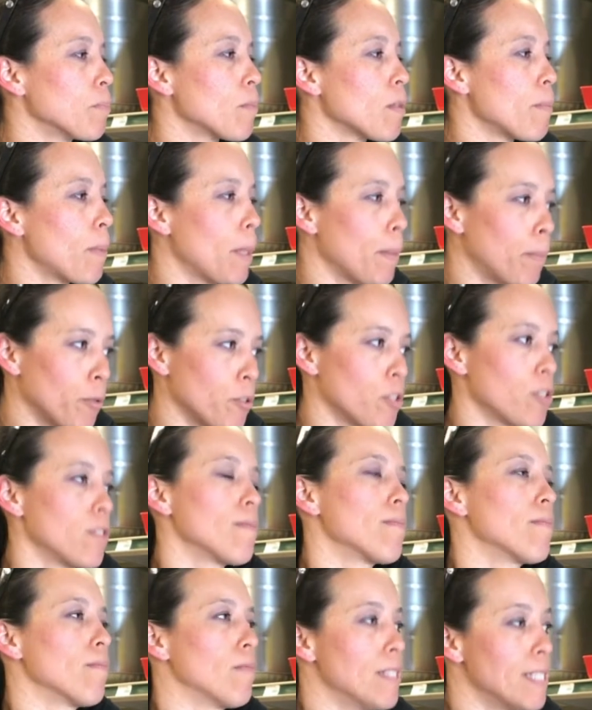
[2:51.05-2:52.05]
people
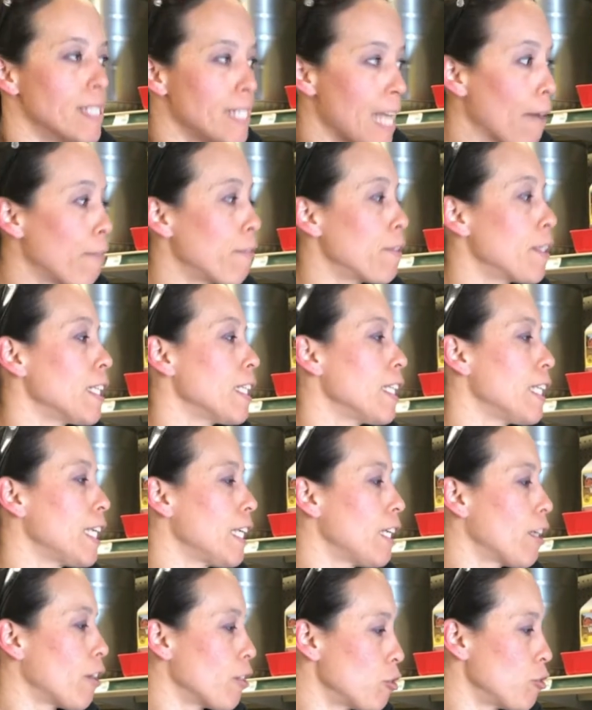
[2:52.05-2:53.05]

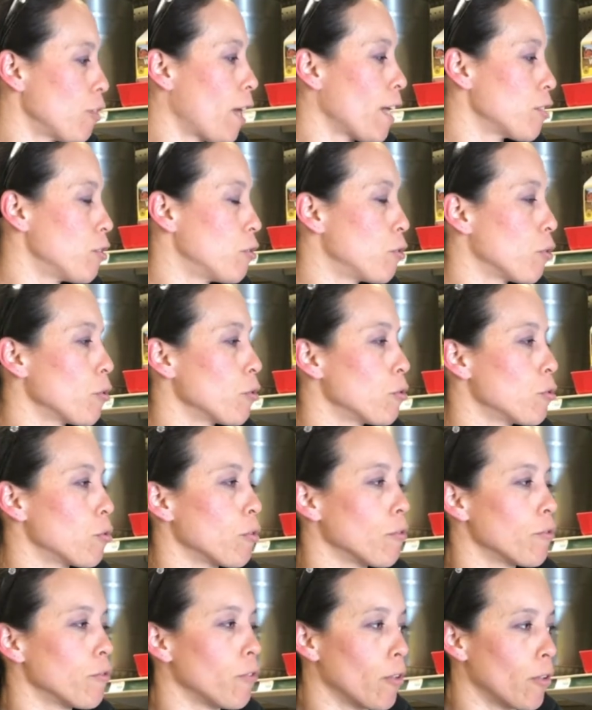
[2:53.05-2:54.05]
definitely are attracted to our
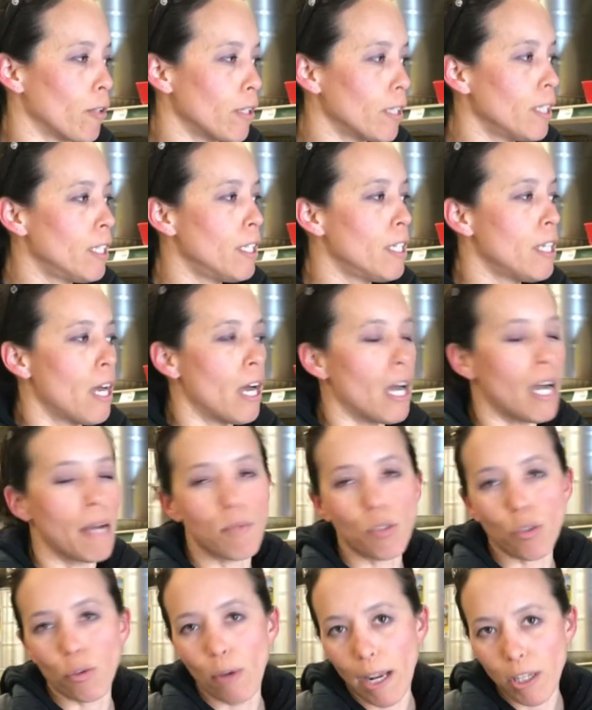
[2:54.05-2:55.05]
store for.
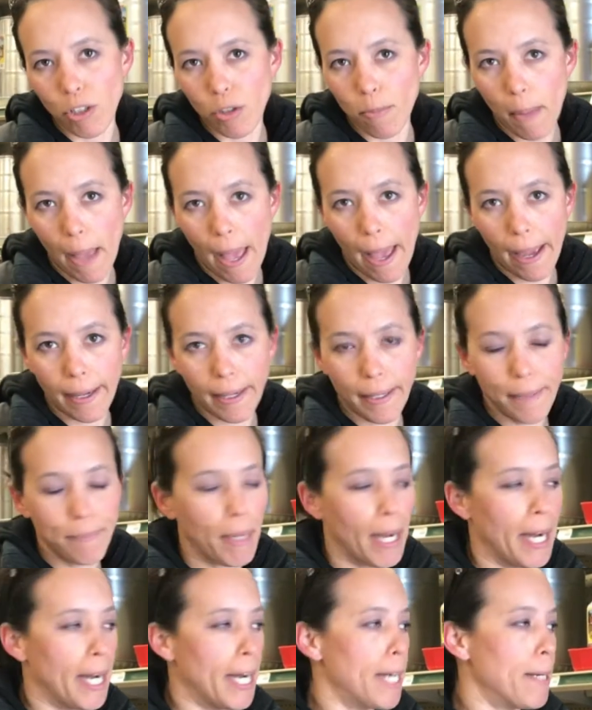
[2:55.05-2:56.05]
Scratch and Peck,
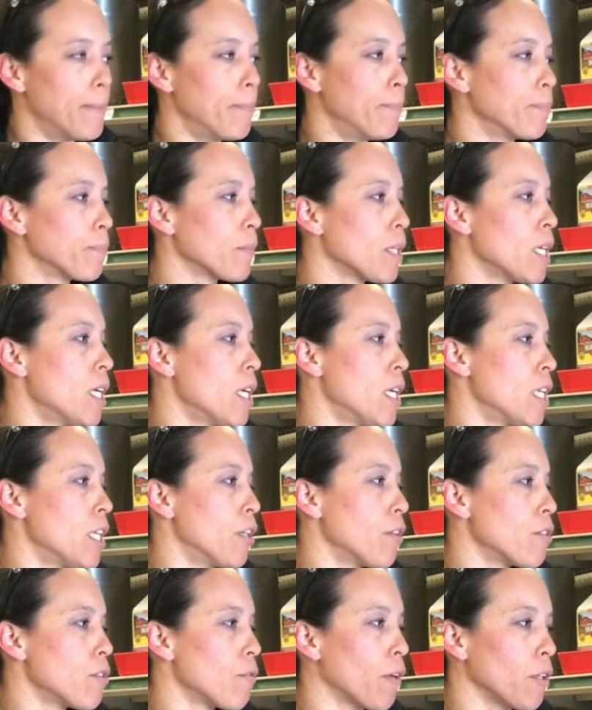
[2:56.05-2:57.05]

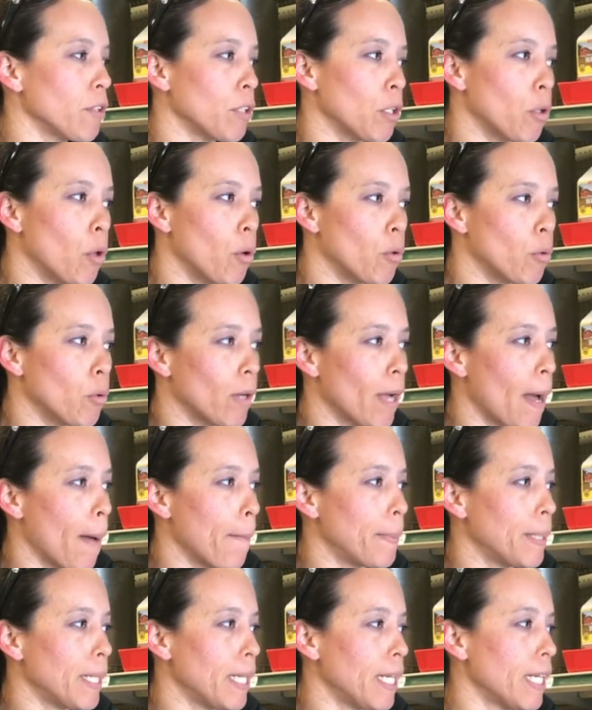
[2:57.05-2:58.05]
it's a fairly local
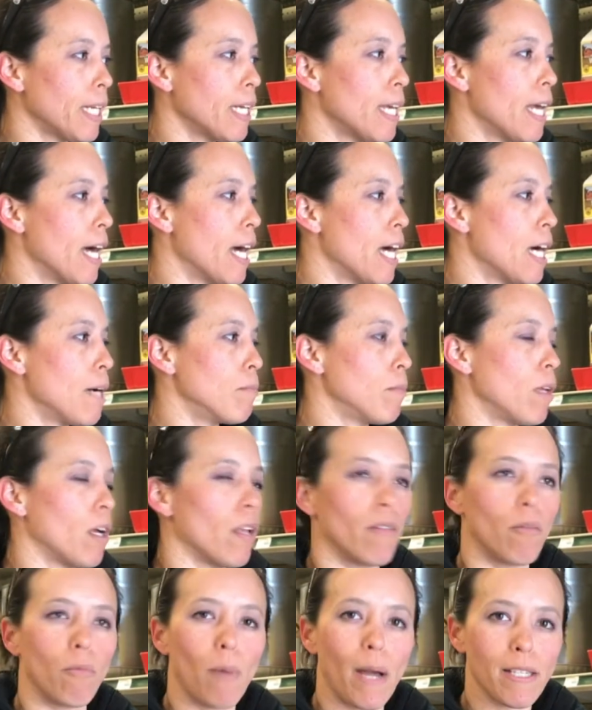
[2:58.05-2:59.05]
company
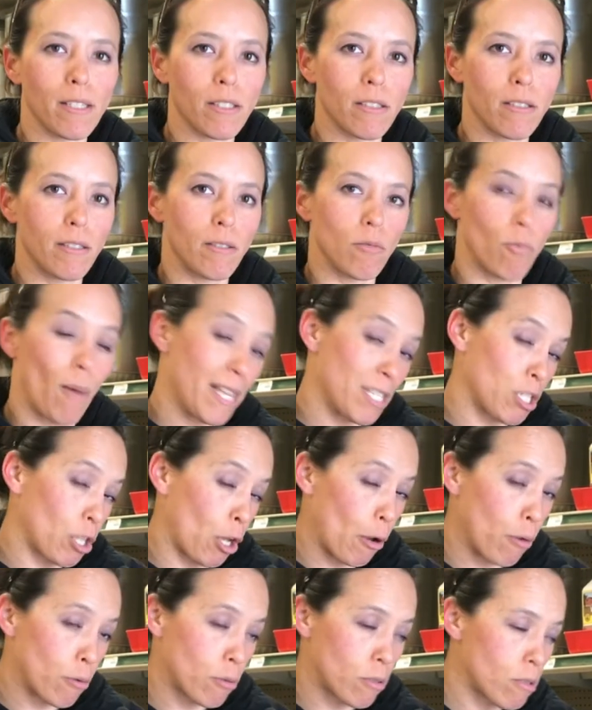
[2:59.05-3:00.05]
on the west
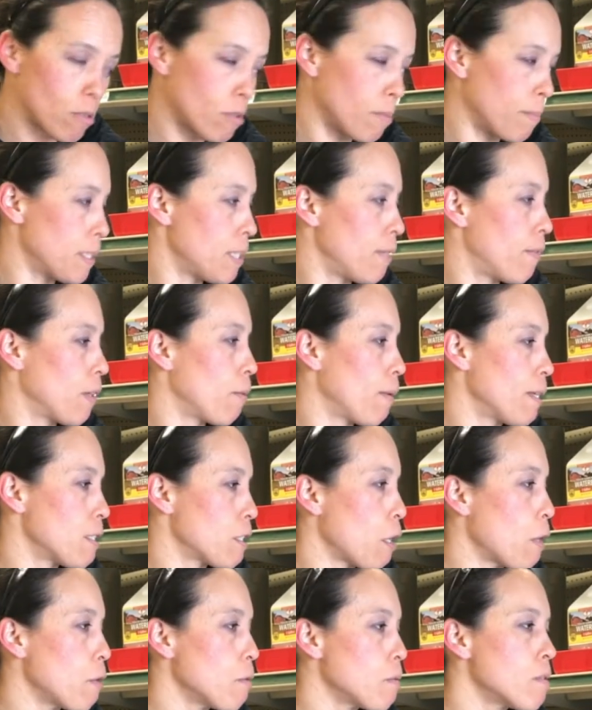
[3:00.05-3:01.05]
coast, Pacific West
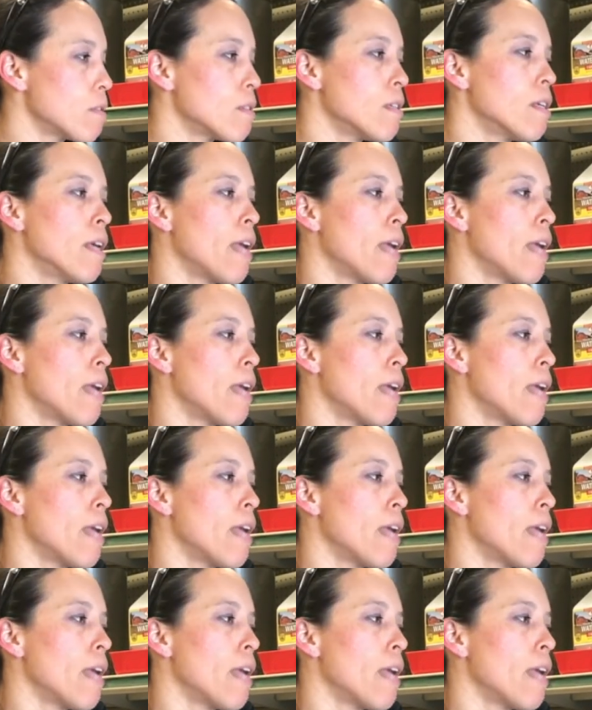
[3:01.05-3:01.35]
Coast,